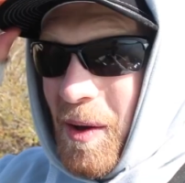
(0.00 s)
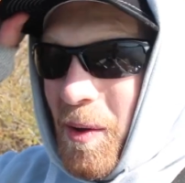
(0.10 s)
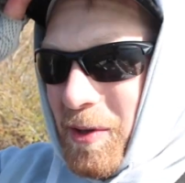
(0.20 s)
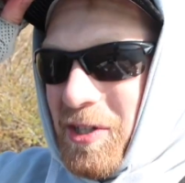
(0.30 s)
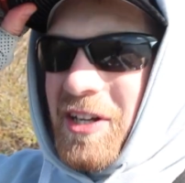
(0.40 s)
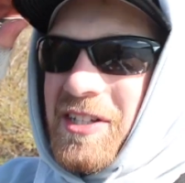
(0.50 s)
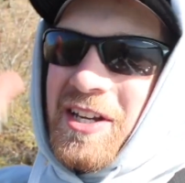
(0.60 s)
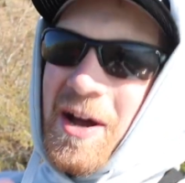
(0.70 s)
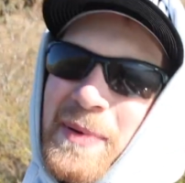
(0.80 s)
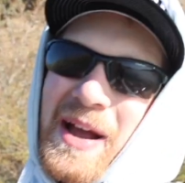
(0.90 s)
Only took us a
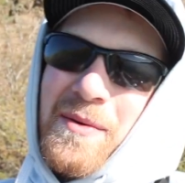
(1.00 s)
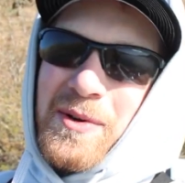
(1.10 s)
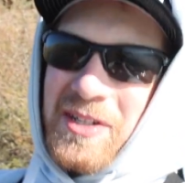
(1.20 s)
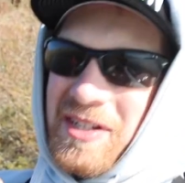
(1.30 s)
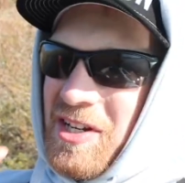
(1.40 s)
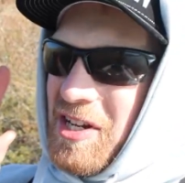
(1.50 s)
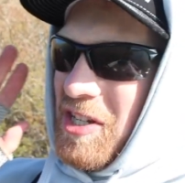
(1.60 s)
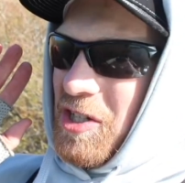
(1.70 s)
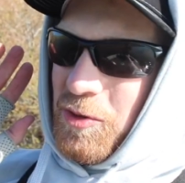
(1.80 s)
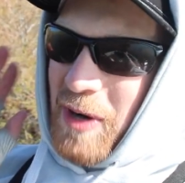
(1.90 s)
couple hours
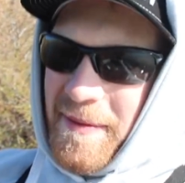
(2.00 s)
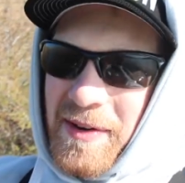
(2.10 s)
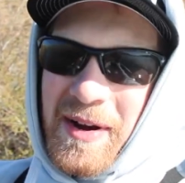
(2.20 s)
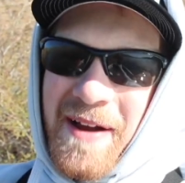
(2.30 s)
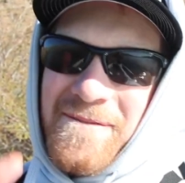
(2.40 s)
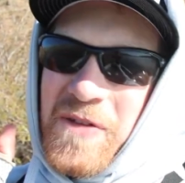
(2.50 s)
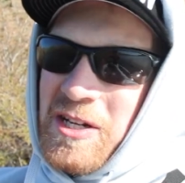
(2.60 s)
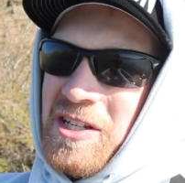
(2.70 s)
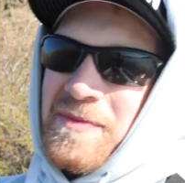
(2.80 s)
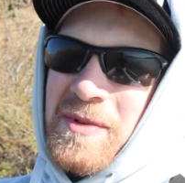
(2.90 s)
just driving around,
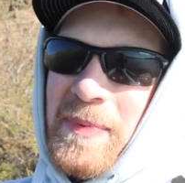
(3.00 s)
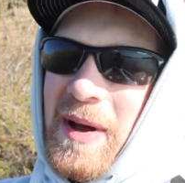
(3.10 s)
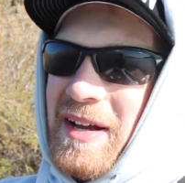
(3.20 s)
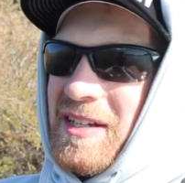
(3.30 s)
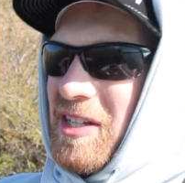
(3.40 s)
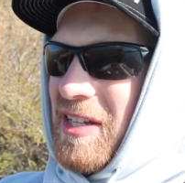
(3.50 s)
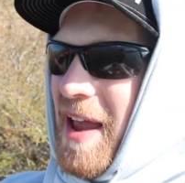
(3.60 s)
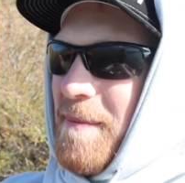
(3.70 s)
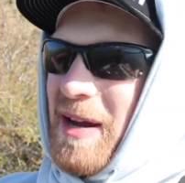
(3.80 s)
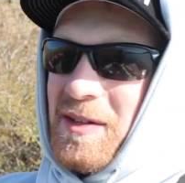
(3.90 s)
fishing some spots, just
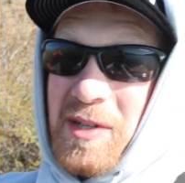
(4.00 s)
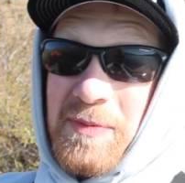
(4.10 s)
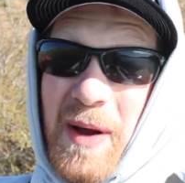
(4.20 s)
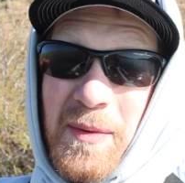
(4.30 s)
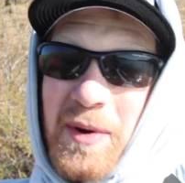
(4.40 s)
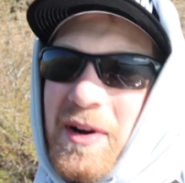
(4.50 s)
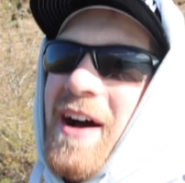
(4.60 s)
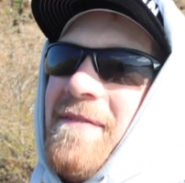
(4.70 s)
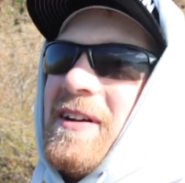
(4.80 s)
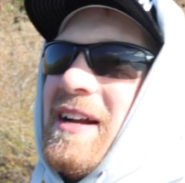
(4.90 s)
came back to a spot we were
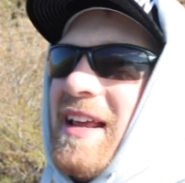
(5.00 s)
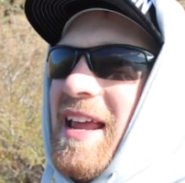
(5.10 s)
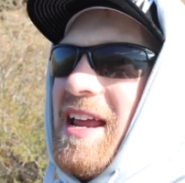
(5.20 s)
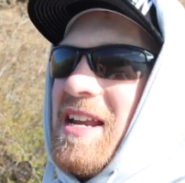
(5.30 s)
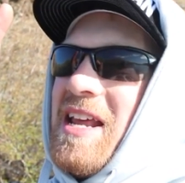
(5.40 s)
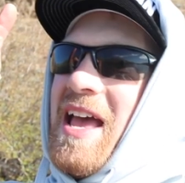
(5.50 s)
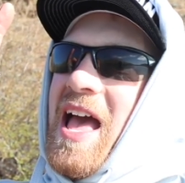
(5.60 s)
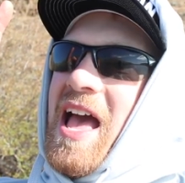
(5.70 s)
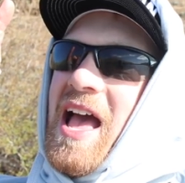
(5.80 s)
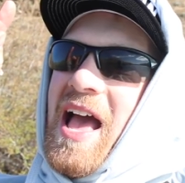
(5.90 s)
confident in,
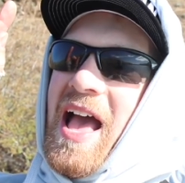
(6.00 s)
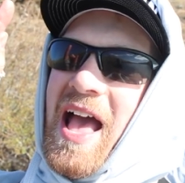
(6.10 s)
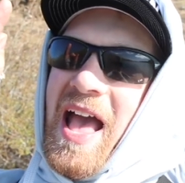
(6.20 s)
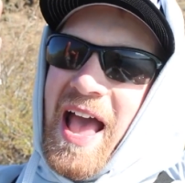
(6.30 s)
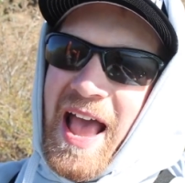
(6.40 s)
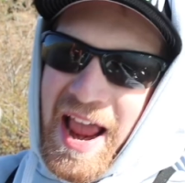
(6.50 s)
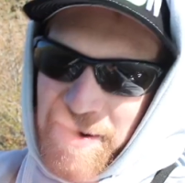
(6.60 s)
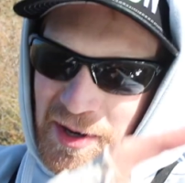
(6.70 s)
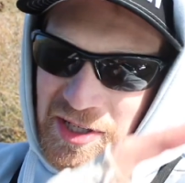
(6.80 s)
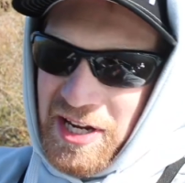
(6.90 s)

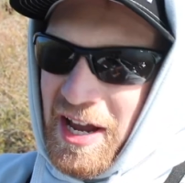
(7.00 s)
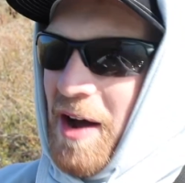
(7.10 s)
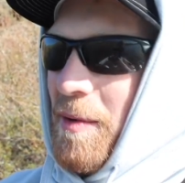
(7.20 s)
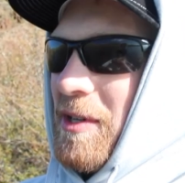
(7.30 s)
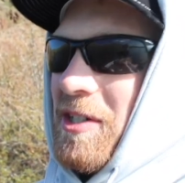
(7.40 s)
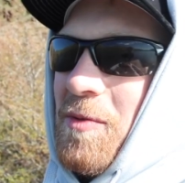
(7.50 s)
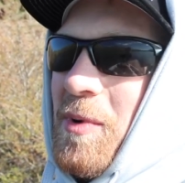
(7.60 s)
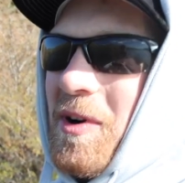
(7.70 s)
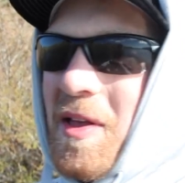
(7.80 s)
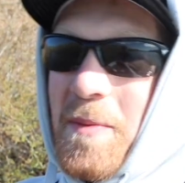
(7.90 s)
and Richie got one. So
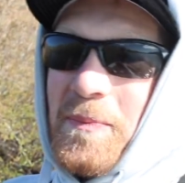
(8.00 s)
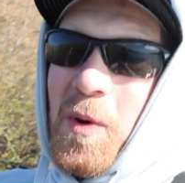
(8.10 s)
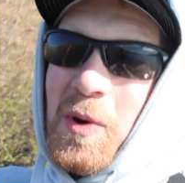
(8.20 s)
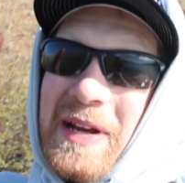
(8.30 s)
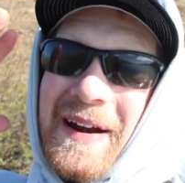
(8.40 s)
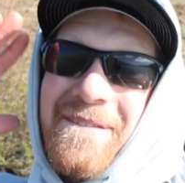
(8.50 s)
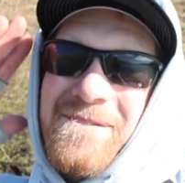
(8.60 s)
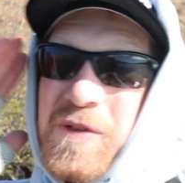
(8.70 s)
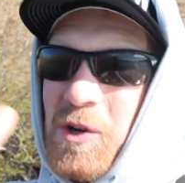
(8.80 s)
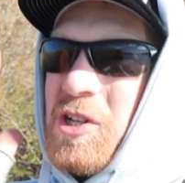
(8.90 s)
we're on the board, got our
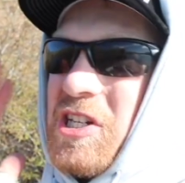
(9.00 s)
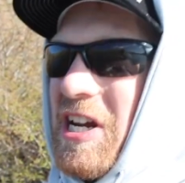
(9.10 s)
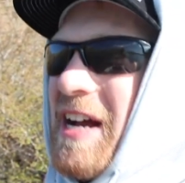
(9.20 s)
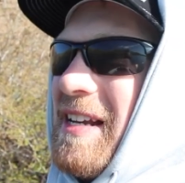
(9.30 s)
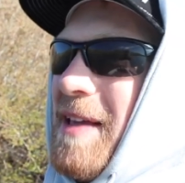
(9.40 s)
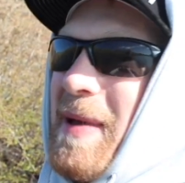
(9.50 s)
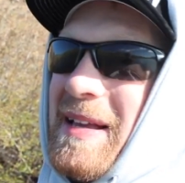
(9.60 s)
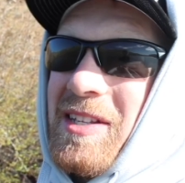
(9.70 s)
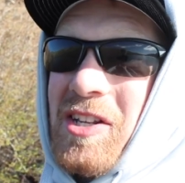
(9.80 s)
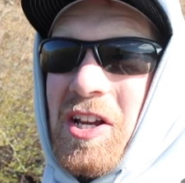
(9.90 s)
first John Day
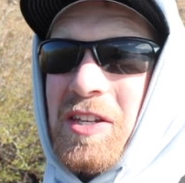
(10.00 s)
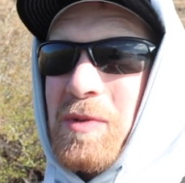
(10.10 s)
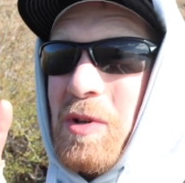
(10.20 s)
bass. It's awesome.